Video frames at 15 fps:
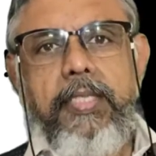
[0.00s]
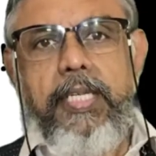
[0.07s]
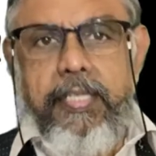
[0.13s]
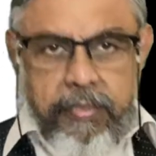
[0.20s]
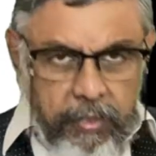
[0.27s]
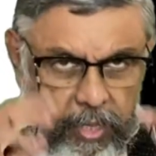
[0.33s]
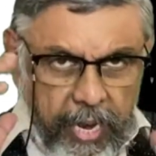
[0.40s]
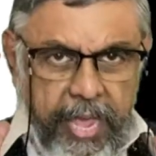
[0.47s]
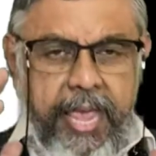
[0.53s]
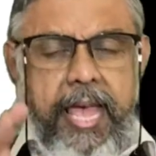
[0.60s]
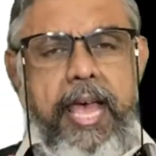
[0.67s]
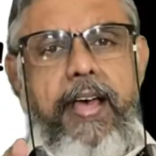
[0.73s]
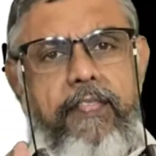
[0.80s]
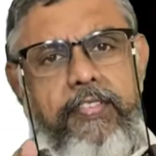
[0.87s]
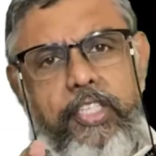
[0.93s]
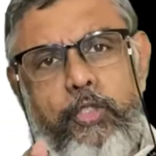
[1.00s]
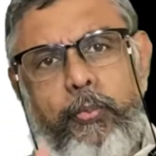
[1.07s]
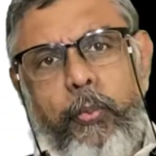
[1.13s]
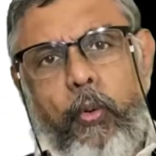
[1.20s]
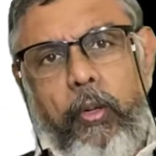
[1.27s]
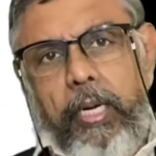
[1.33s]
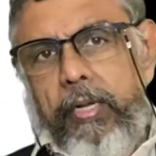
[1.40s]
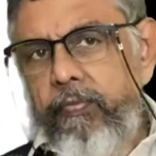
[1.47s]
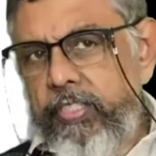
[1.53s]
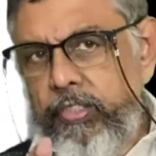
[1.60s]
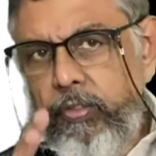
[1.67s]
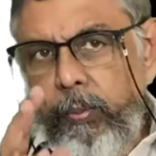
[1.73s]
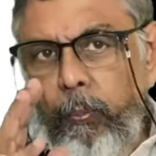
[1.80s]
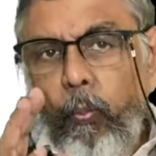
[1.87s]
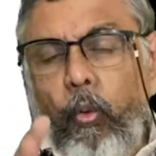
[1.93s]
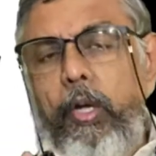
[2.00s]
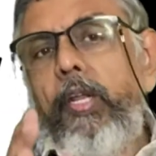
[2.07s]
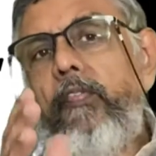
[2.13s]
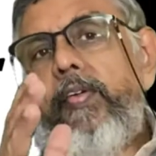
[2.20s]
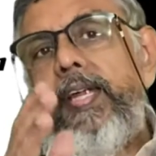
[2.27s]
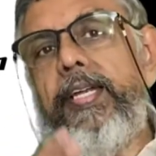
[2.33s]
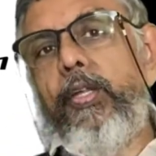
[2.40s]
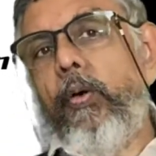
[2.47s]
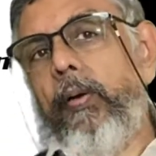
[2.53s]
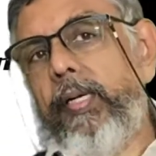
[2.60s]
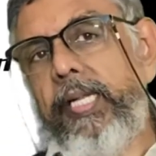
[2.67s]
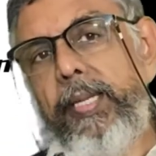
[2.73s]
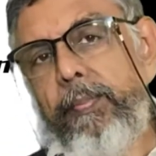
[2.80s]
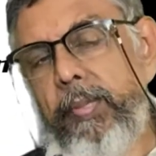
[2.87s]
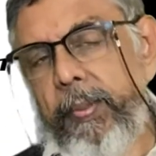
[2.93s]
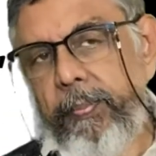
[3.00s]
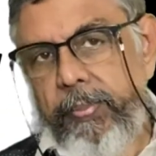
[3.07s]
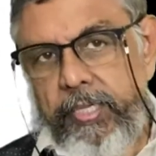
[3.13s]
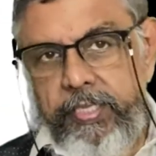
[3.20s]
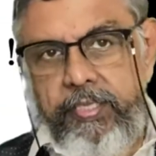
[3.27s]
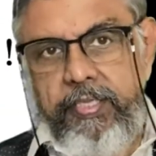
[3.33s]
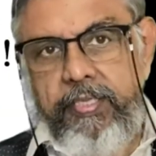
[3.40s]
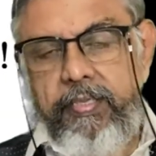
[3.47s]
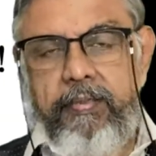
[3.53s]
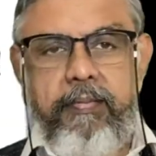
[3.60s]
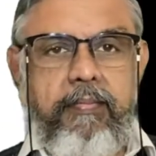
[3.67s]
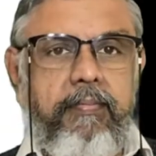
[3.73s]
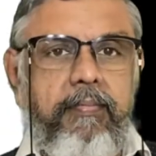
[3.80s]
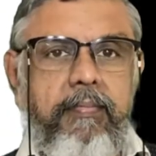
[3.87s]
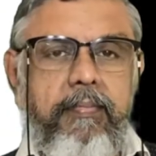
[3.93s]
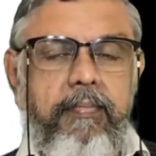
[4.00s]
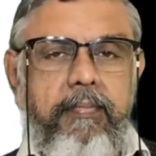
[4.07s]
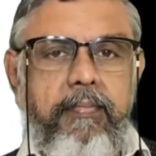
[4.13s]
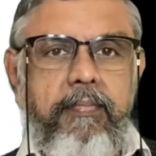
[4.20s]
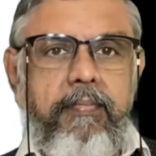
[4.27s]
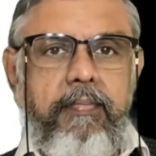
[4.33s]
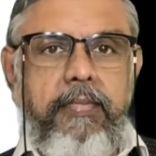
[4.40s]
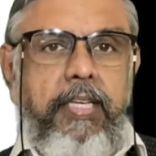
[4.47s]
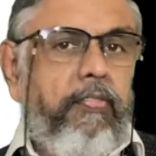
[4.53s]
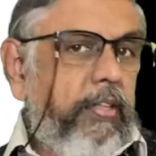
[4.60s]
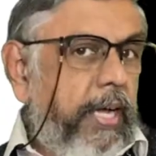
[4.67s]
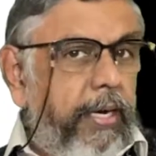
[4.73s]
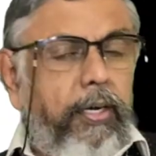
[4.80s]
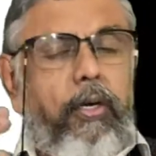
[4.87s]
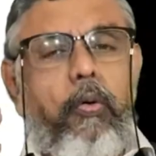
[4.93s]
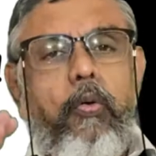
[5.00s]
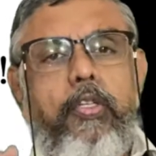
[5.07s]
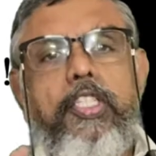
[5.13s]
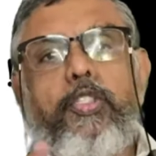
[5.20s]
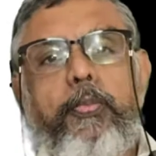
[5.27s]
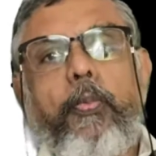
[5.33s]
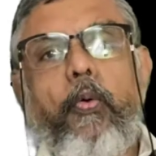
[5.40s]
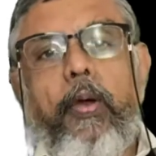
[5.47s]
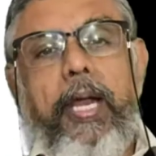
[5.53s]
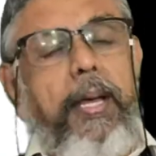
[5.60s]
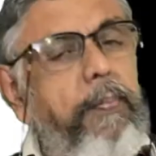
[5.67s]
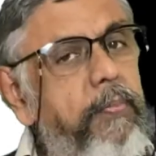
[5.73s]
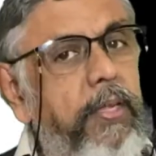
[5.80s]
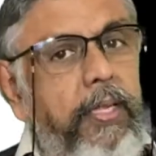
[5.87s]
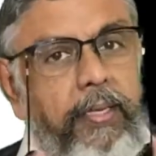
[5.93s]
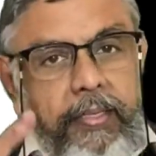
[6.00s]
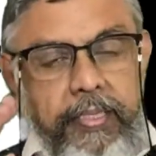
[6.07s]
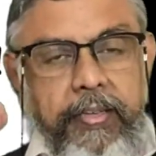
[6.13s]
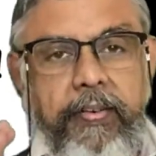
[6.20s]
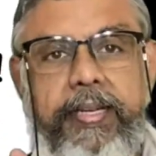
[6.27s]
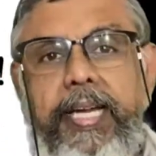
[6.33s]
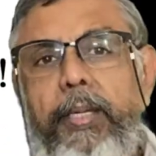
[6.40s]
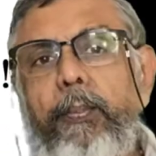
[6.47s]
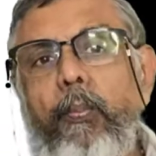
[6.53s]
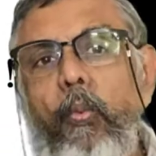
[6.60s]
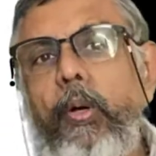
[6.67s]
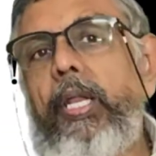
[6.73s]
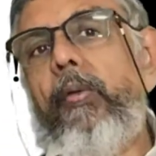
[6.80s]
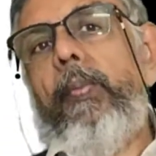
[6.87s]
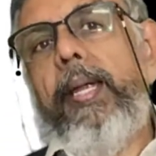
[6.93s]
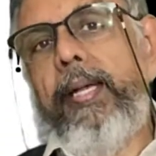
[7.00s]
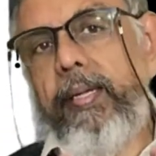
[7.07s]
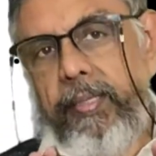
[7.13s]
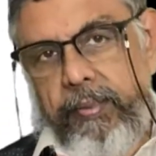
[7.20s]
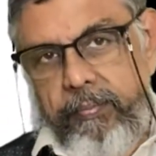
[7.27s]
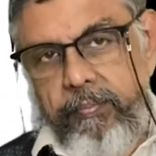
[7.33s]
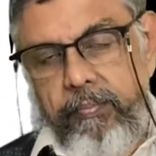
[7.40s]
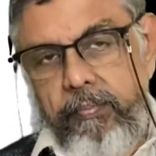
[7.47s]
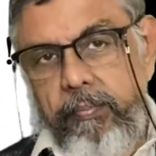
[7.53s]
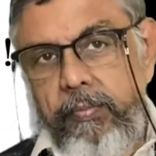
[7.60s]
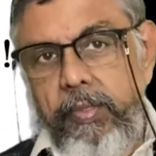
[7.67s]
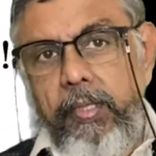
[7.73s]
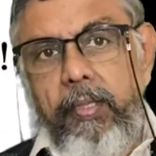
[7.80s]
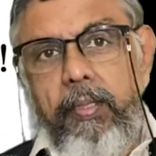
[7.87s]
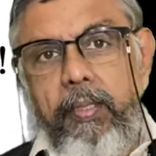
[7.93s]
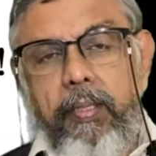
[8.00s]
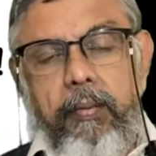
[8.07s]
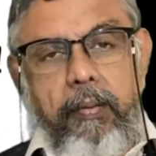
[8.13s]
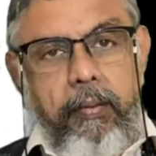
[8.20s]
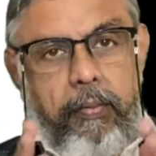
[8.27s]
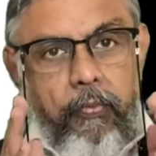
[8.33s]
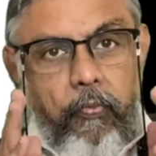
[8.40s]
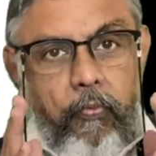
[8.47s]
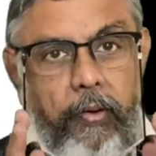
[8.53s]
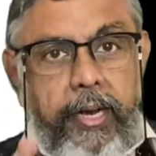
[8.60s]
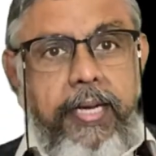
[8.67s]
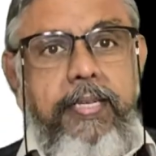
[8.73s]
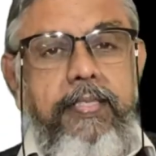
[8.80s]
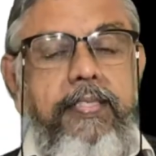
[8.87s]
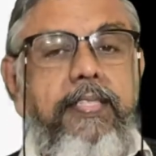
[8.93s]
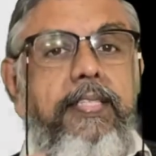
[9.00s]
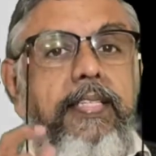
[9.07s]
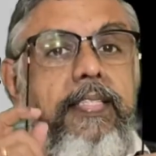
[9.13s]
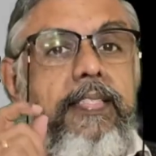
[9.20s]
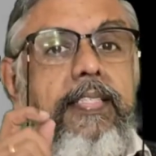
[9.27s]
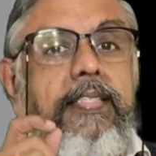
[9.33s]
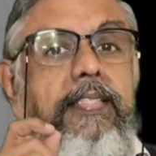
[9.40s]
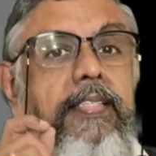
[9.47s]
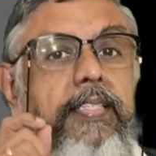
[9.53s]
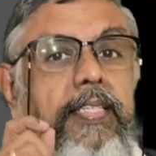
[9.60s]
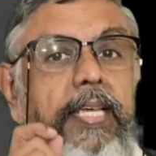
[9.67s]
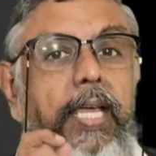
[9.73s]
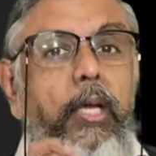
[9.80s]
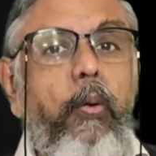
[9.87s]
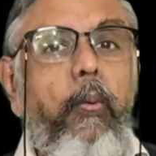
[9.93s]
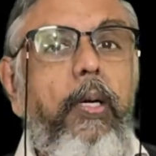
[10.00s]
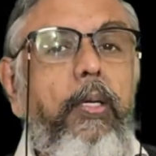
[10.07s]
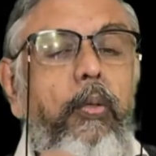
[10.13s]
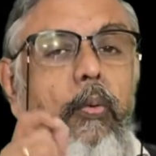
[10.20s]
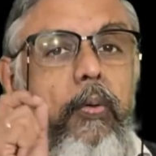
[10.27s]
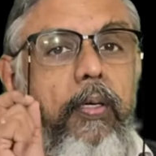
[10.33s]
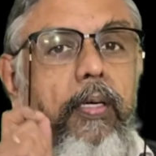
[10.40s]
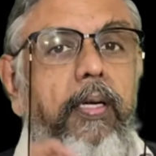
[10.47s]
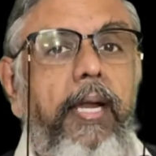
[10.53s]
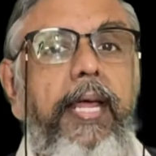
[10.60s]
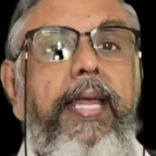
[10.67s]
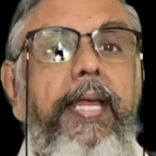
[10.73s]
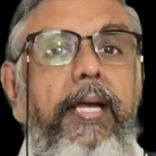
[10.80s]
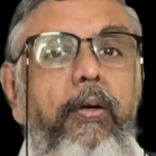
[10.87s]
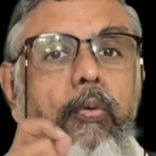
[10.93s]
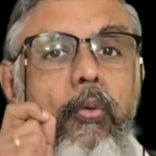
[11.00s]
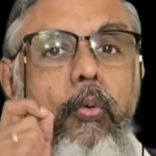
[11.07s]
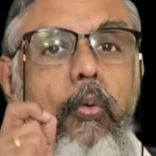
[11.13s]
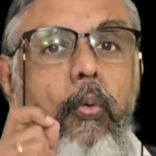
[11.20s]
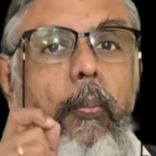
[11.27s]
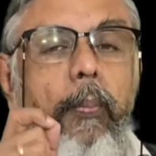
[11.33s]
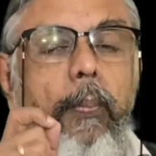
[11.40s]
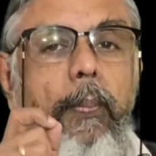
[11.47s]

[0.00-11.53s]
Sir, I have this program which will motivate your team members. If they undergo this program, they will get motivated. Friends, this is equal to trying to